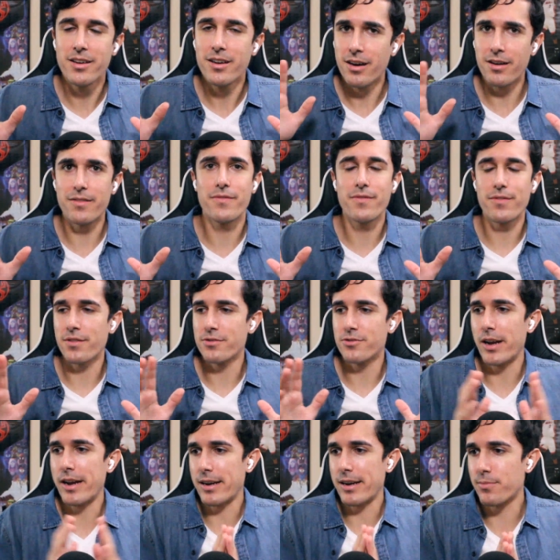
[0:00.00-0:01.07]
of The
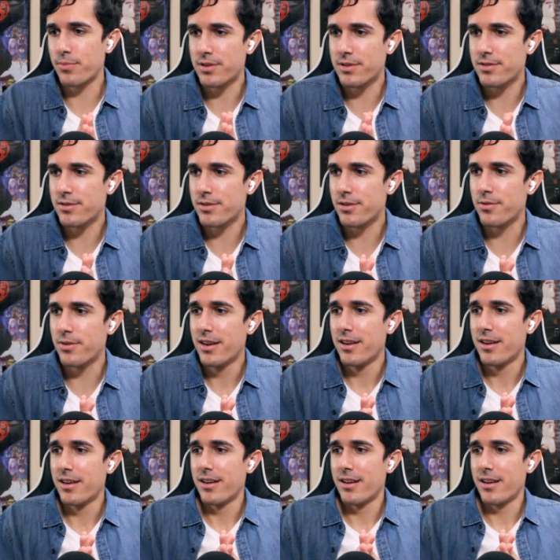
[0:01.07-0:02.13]
Dragon Prince. So,
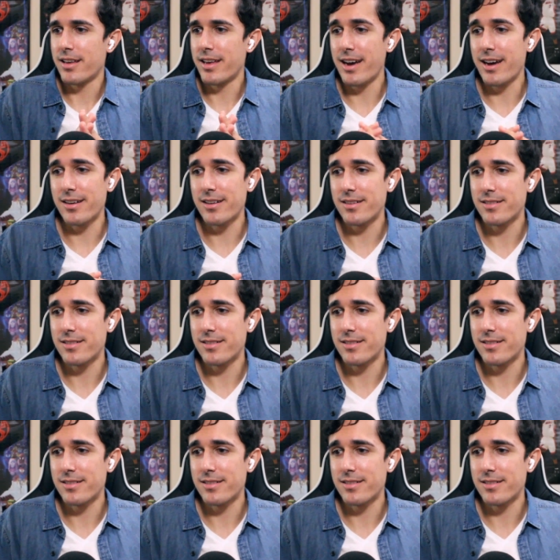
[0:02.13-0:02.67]
yeah,